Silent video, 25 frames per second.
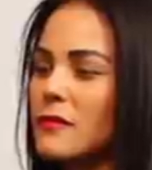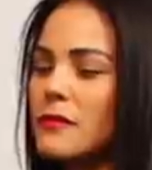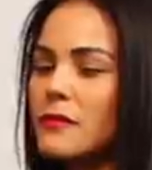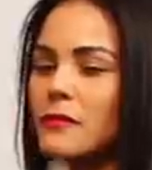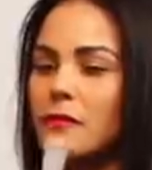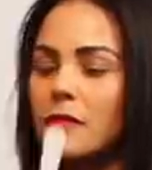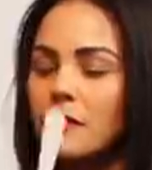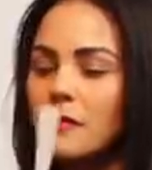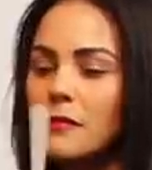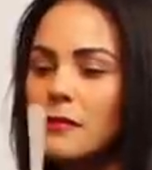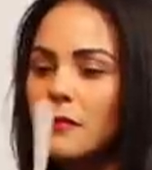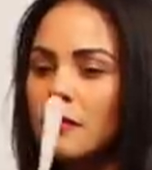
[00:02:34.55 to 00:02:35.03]

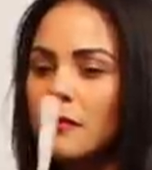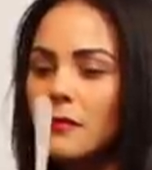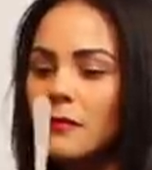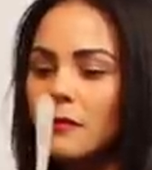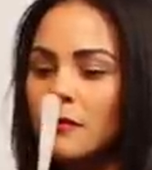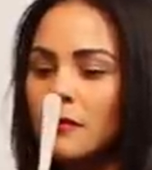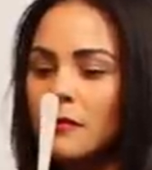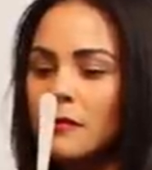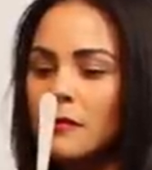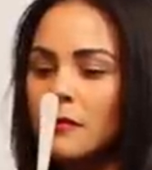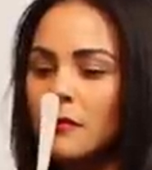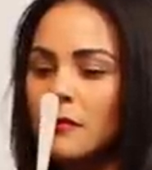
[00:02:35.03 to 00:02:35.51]

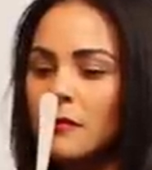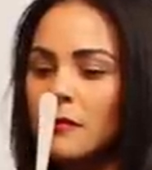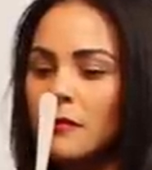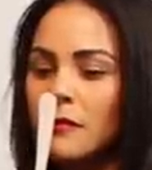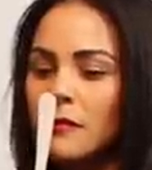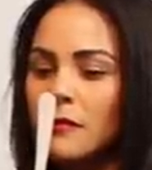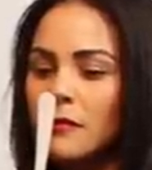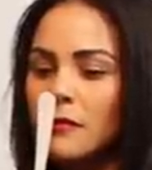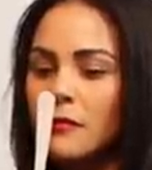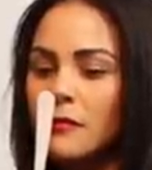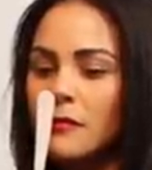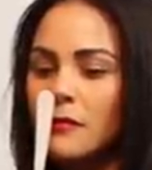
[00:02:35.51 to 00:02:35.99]

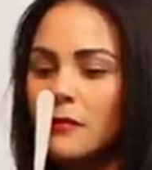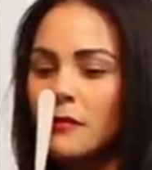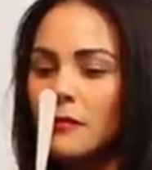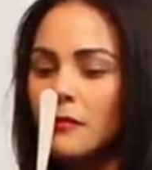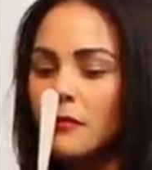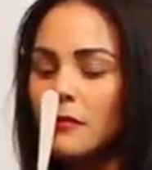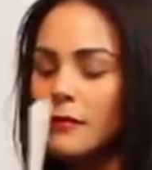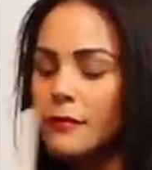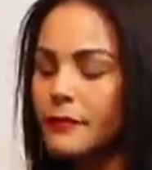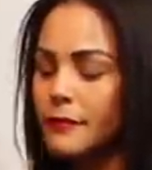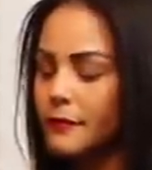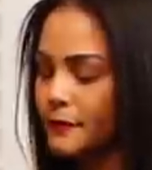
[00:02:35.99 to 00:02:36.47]

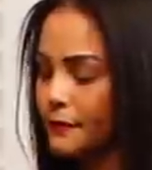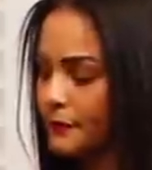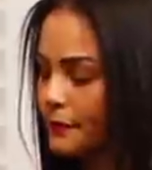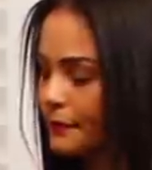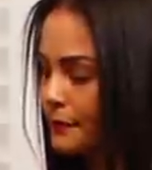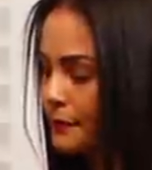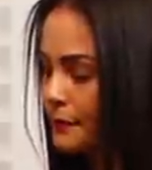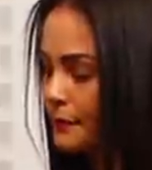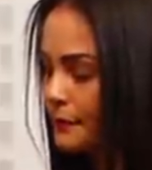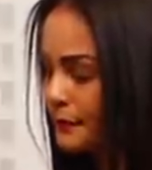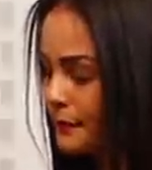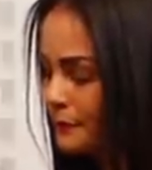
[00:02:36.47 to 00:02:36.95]

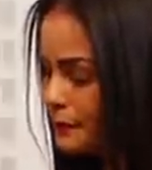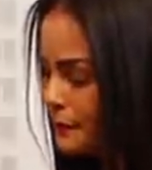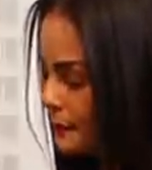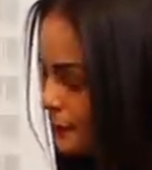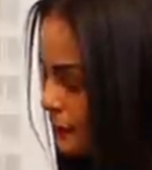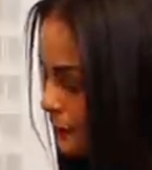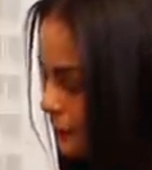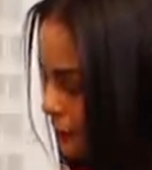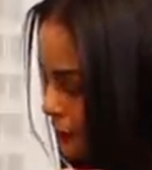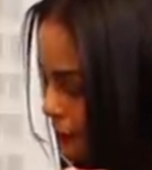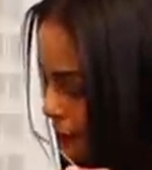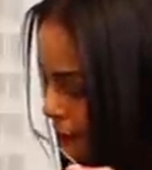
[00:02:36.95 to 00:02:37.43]

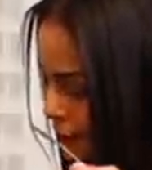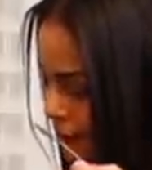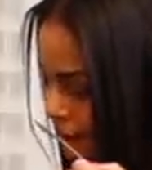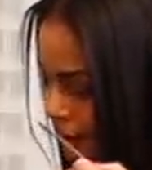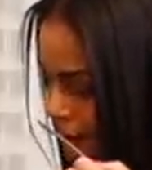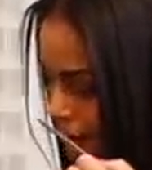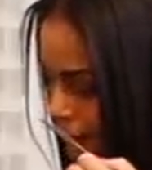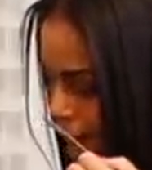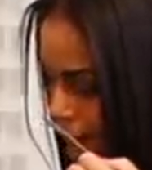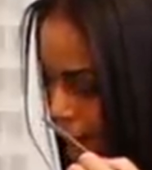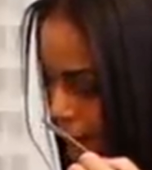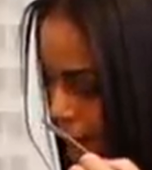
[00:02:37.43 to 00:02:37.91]

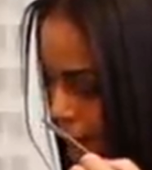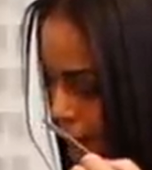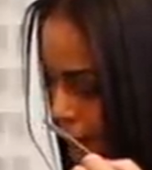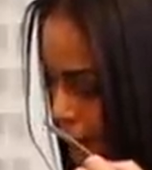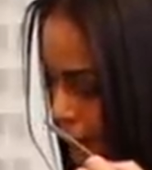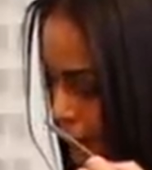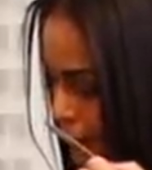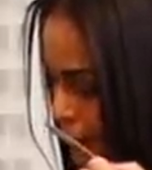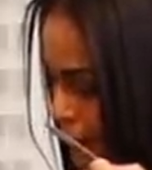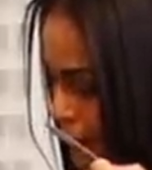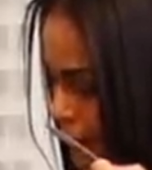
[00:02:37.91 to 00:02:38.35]
No words are spoken by the person on screen.